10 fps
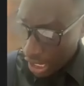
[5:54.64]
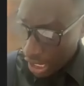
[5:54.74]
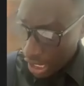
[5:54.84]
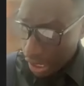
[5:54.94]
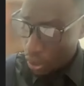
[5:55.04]

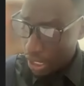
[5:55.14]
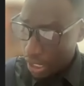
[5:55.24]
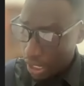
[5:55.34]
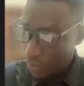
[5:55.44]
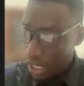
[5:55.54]
Key
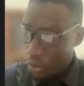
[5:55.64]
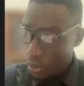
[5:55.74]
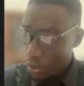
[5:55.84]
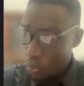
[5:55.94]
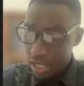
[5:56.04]
word in
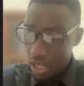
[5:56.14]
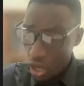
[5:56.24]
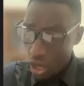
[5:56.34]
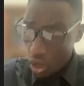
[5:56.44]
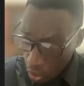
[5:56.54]
there
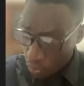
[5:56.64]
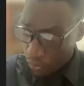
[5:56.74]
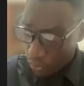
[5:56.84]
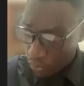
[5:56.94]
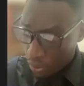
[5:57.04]
was an
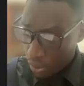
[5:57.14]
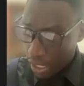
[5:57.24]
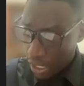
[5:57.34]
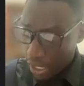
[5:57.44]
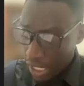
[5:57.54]

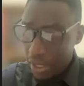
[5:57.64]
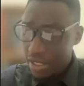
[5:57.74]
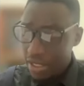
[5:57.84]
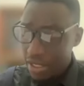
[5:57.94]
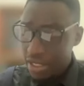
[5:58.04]
overview. Key
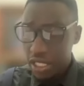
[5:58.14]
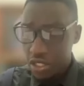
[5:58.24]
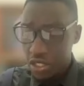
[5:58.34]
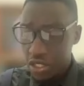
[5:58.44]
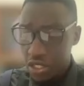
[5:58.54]
things
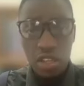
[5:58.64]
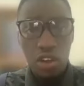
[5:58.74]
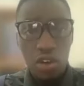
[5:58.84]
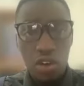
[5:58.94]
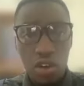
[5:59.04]
that you had to
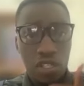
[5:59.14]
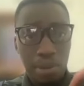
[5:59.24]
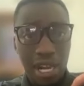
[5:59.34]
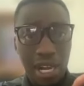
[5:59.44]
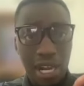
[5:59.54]
speak on
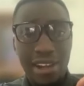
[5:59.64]
was the